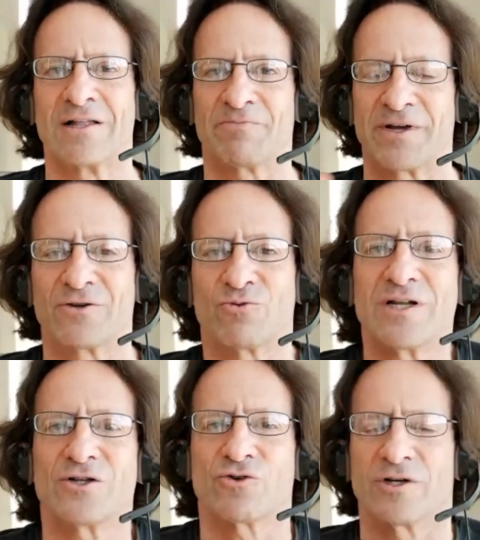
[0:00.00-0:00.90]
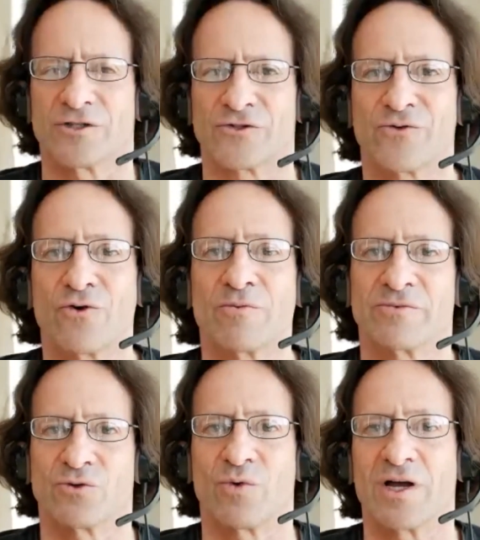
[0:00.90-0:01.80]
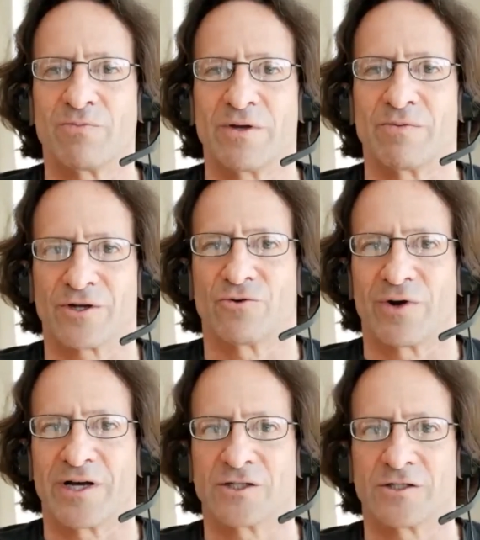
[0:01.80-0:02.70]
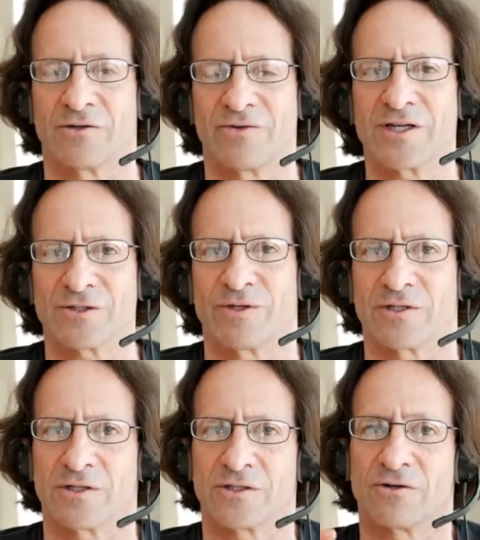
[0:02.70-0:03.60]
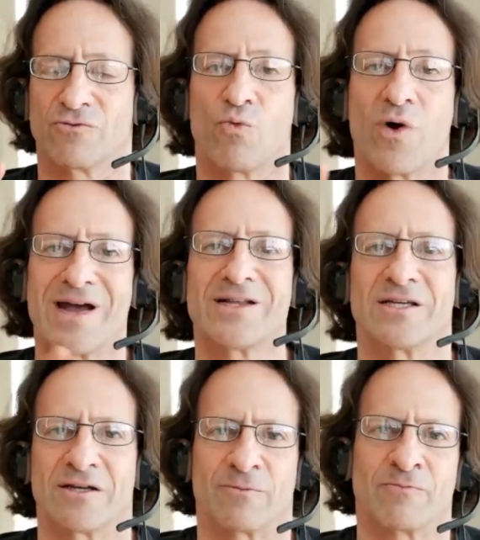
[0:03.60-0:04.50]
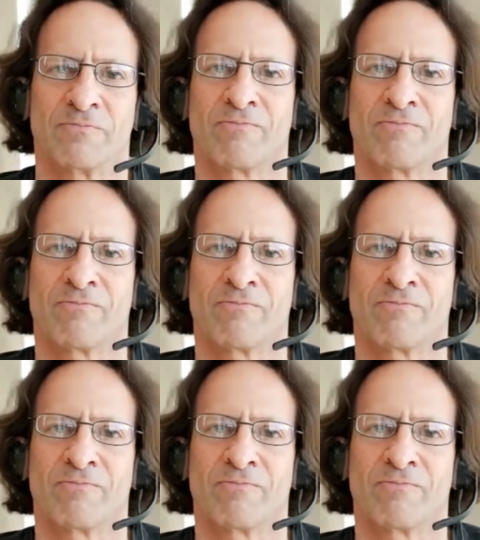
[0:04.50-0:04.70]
That it really transforms the way people can raise investment instead of waiting